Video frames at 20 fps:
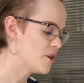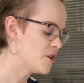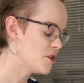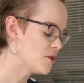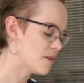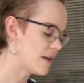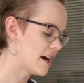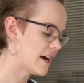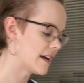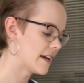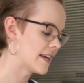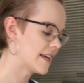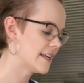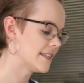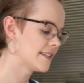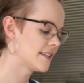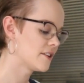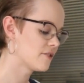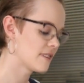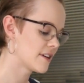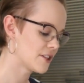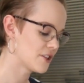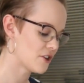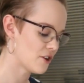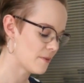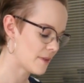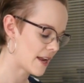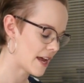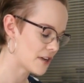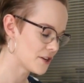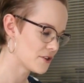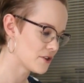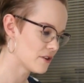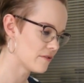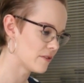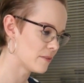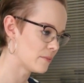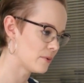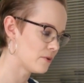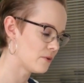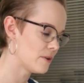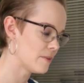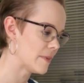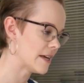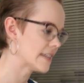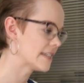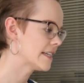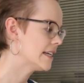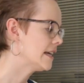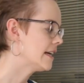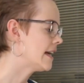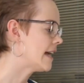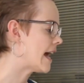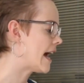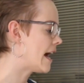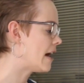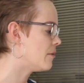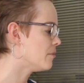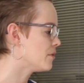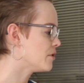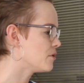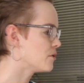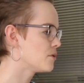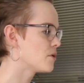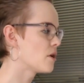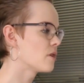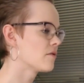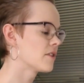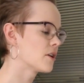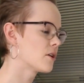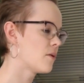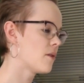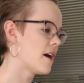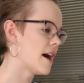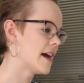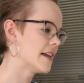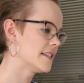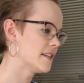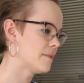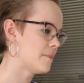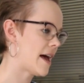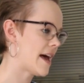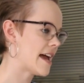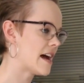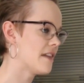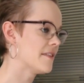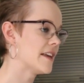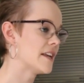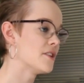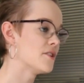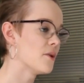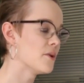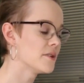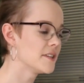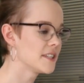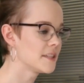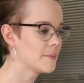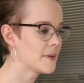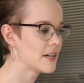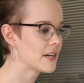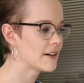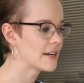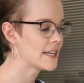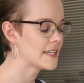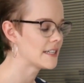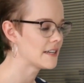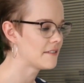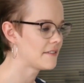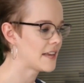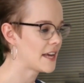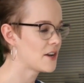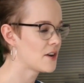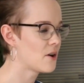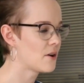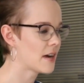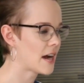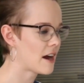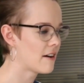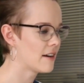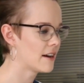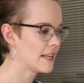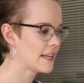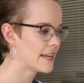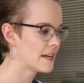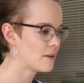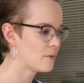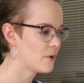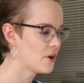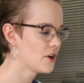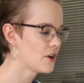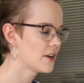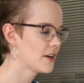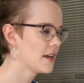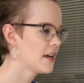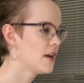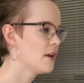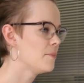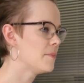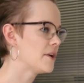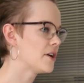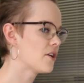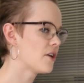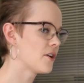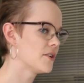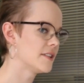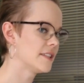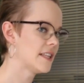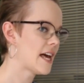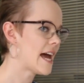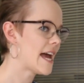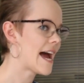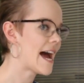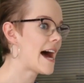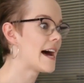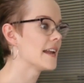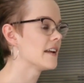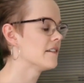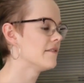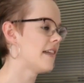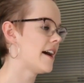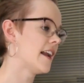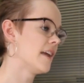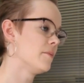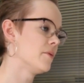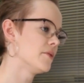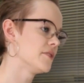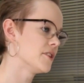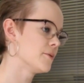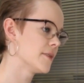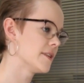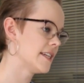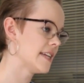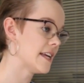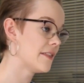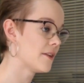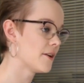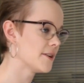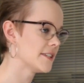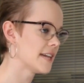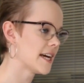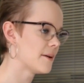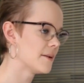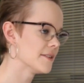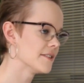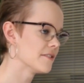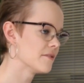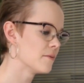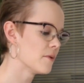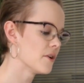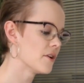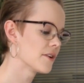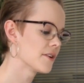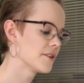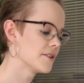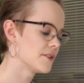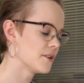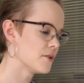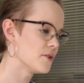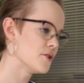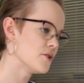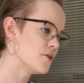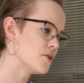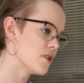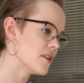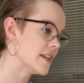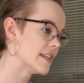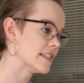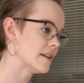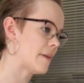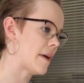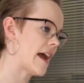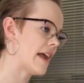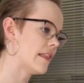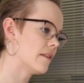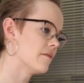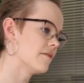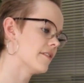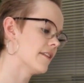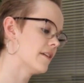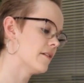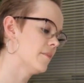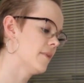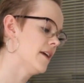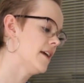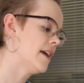you are considering termination of employment, you're not required to pay out their notice period if they're not currently at work, because they aren't available to attend those hours of work, so you don't need to pay them for them.